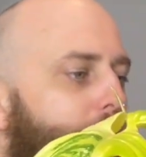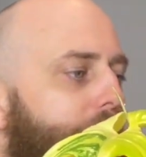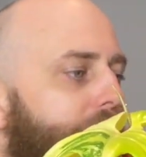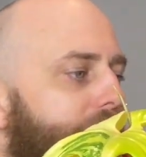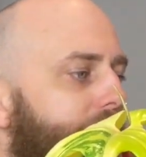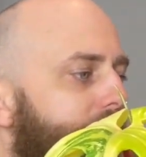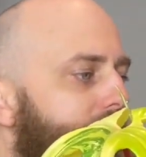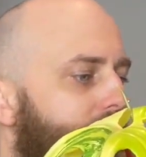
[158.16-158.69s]

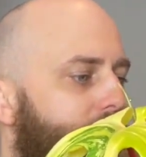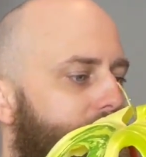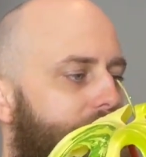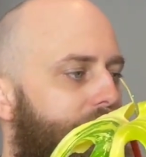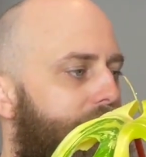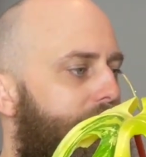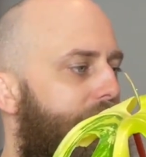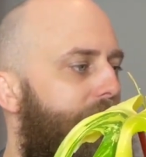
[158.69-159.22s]
pests on
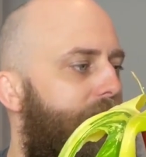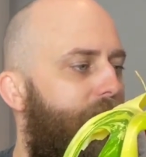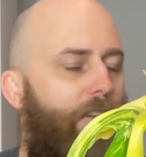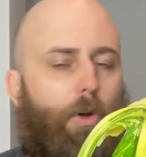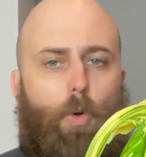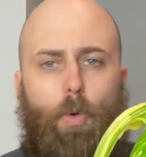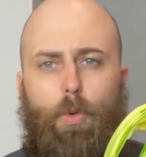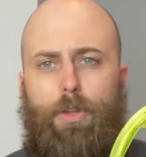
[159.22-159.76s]
these leaves at
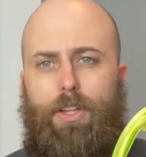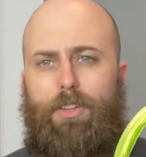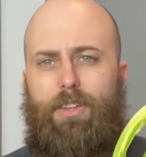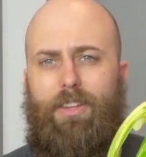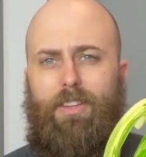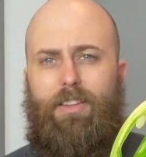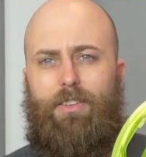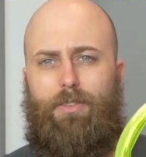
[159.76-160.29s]
all. The only
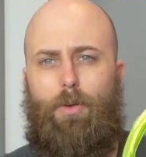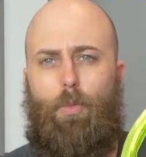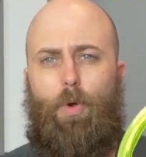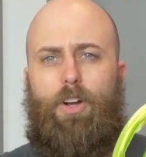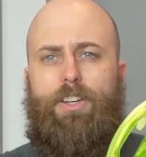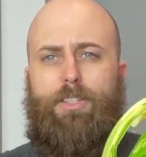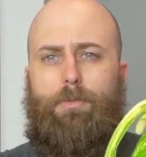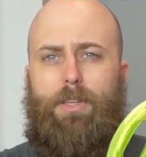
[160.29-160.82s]
thing that sort of
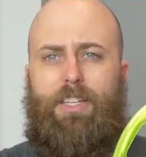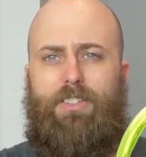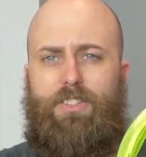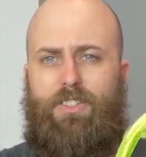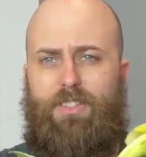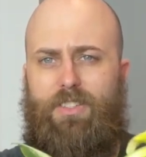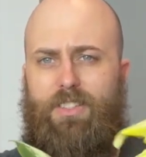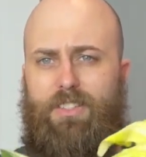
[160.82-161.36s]
worries me is
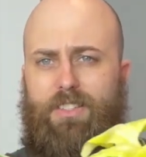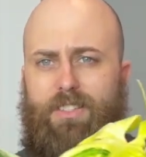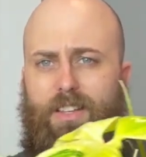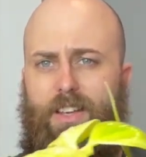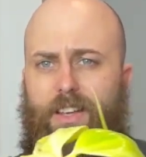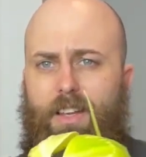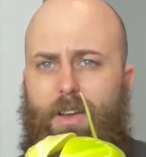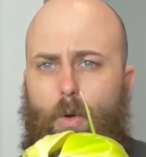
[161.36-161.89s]
just this
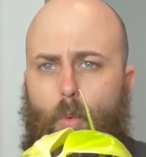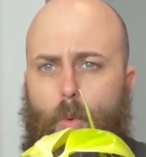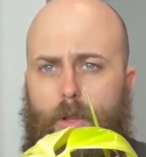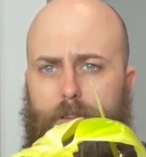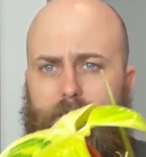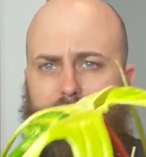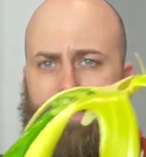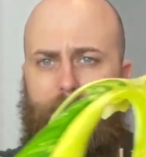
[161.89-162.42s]

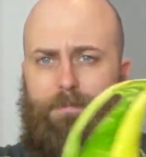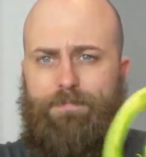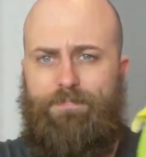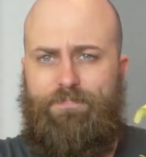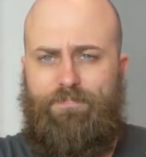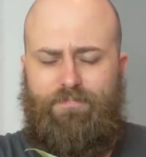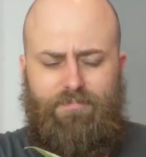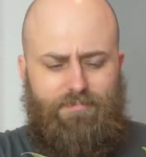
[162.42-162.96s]
wilting.
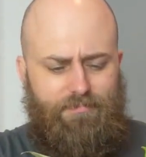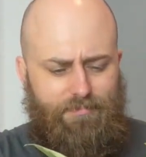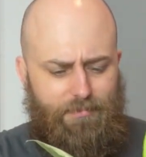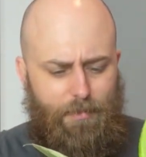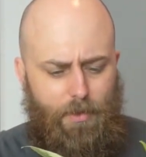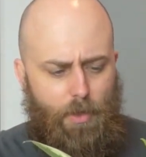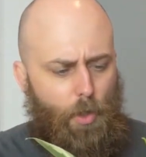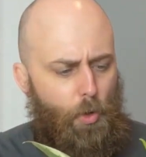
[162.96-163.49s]

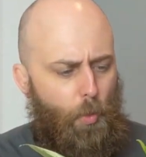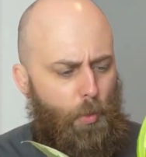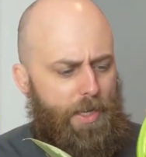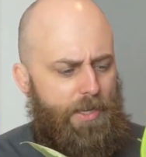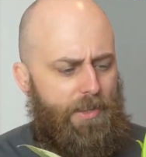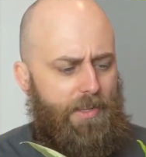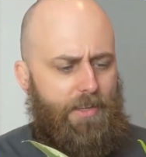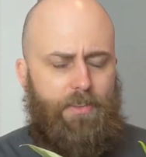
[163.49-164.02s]
The
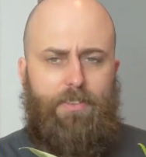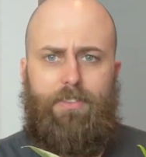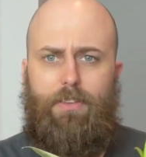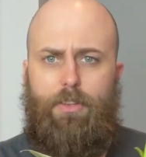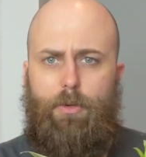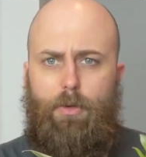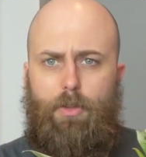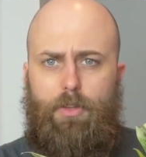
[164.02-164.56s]
weird thing is
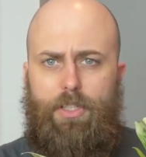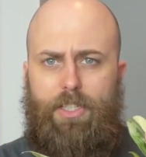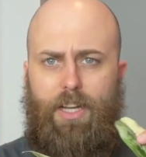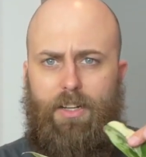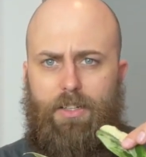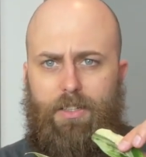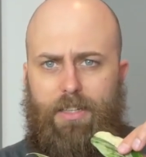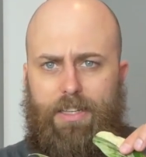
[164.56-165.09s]
the
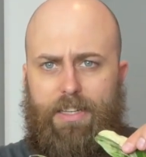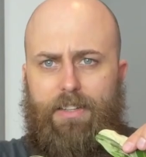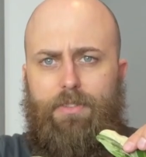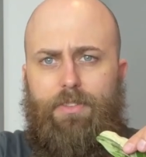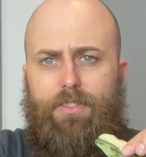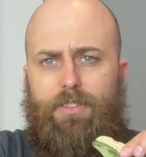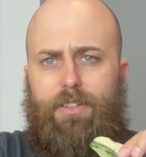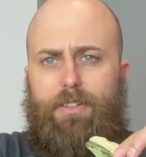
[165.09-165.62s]
younger
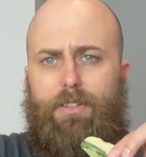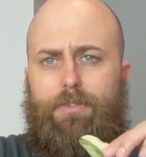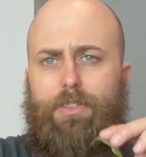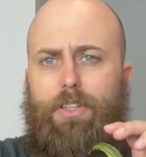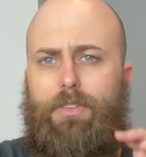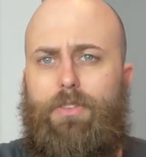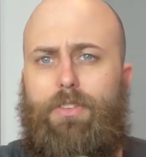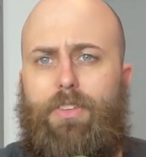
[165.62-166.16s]
leaves, I don't know if you
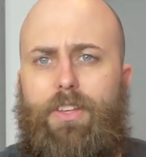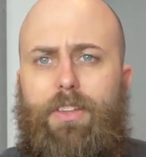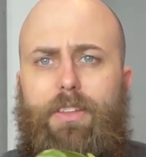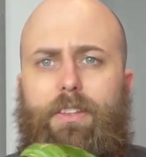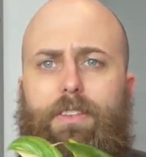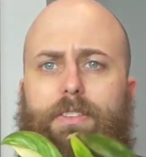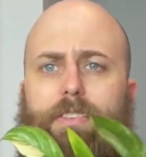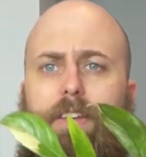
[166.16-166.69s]
can see
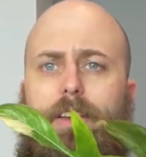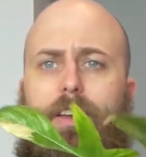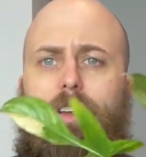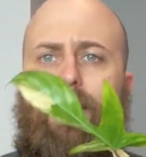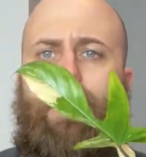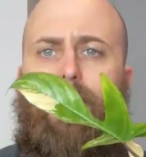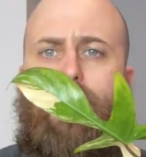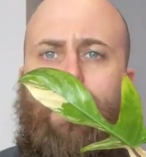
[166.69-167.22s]
this,
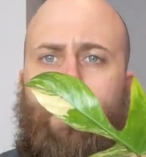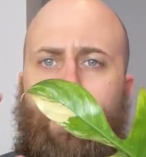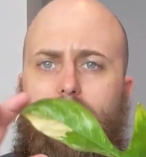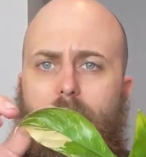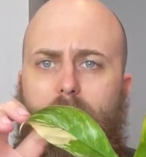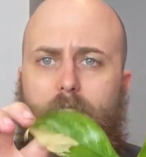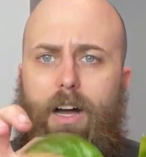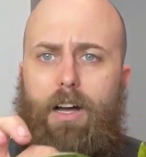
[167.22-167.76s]

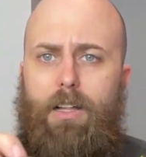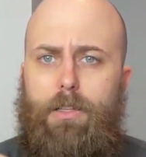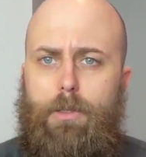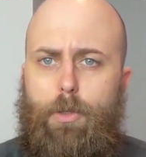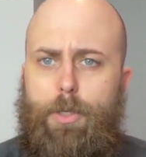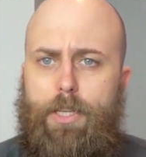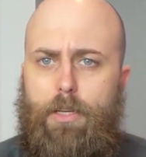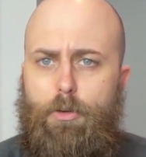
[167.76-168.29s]
are
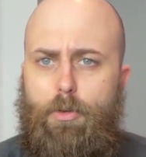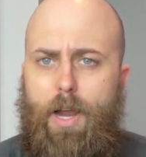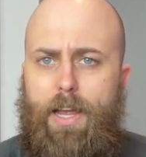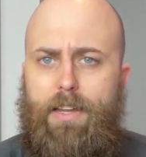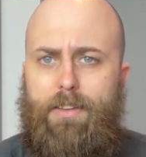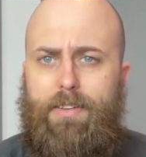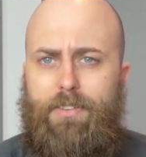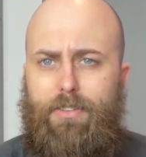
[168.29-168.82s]
looking
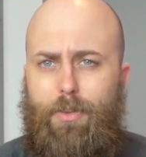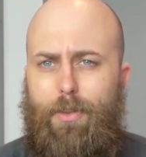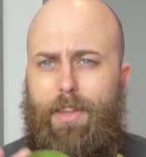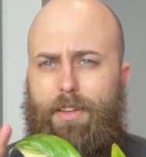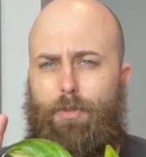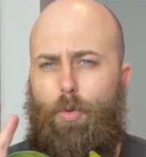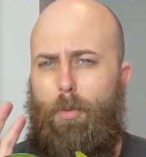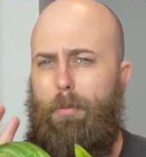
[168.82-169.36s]
great. So
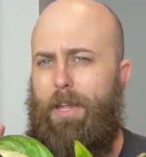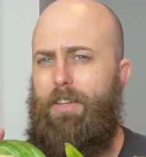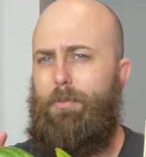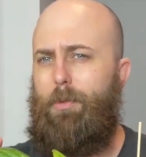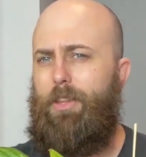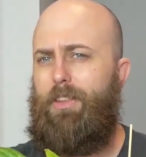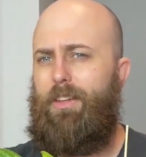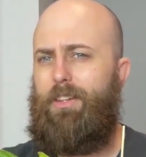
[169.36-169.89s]
that's what makes
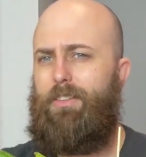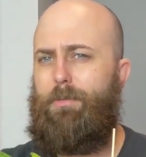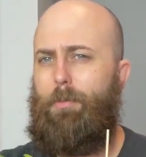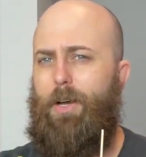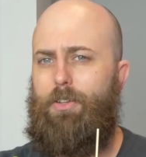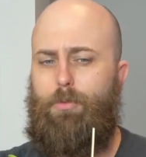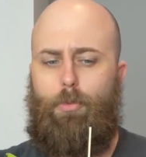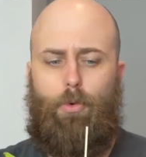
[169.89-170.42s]
me think it's
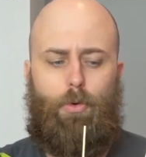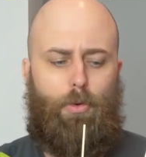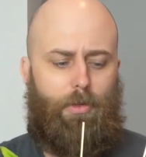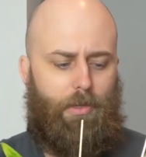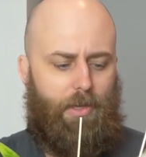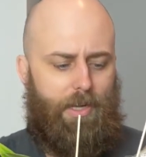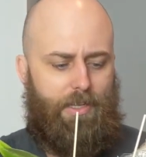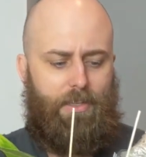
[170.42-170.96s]
much more
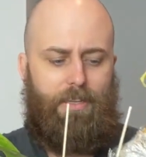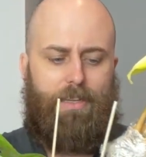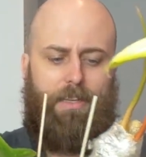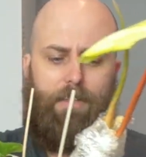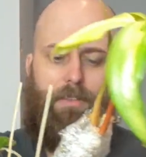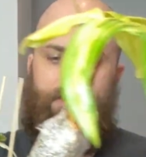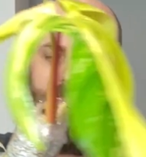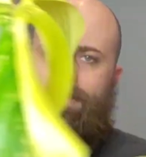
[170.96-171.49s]

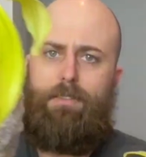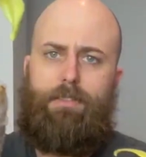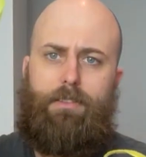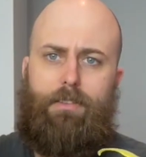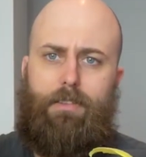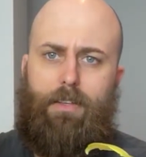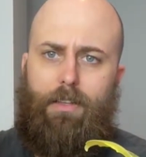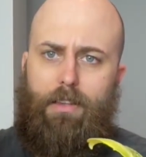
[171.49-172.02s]
likely,
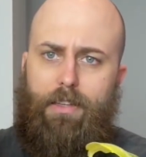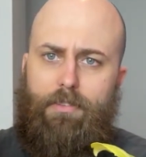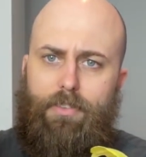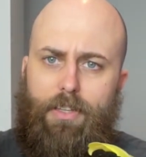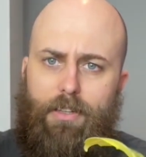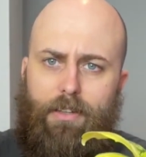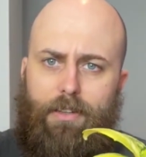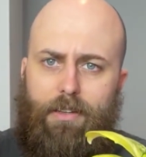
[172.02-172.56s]
another leaf
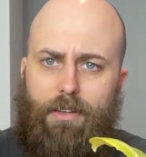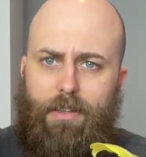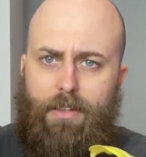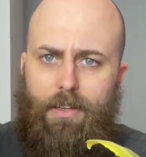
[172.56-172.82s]
here,